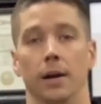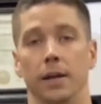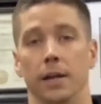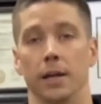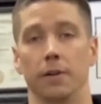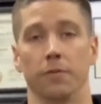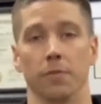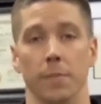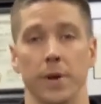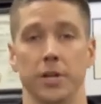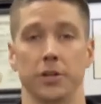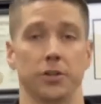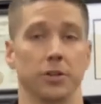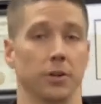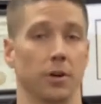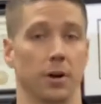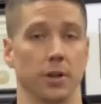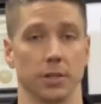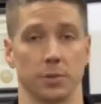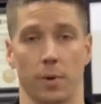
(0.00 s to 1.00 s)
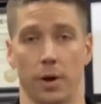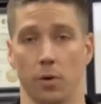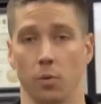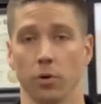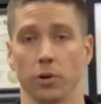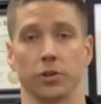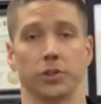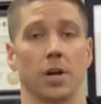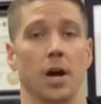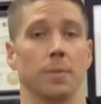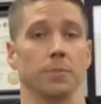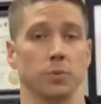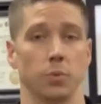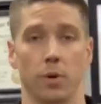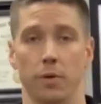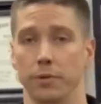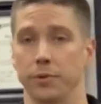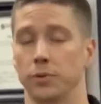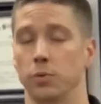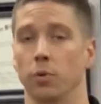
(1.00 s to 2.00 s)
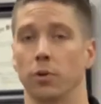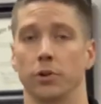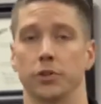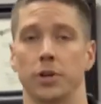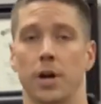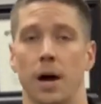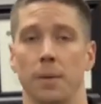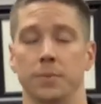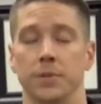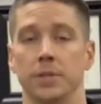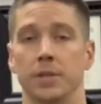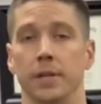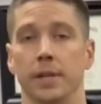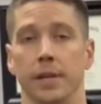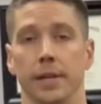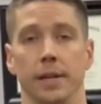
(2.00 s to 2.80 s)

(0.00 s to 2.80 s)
information on spinal workshops, wellness workshops,